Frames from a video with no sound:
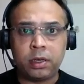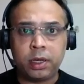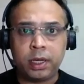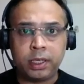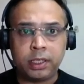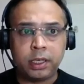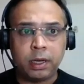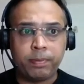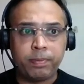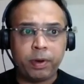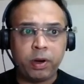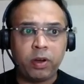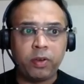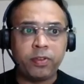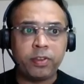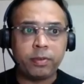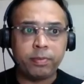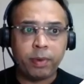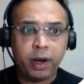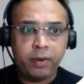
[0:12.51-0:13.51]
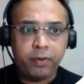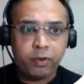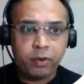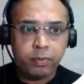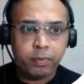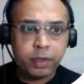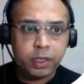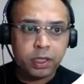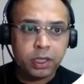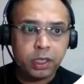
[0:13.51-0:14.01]
example of
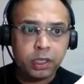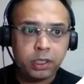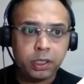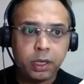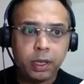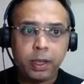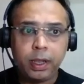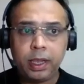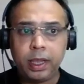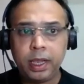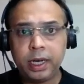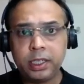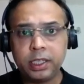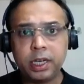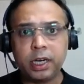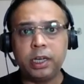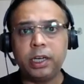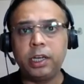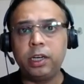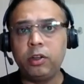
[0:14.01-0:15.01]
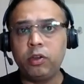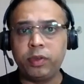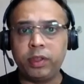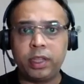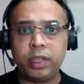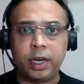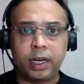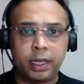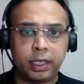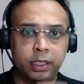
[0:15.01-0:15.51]
smartphone business, let's continue
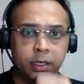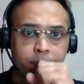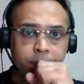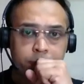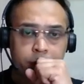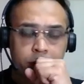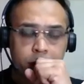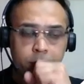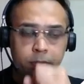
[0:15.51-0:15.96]
with that example.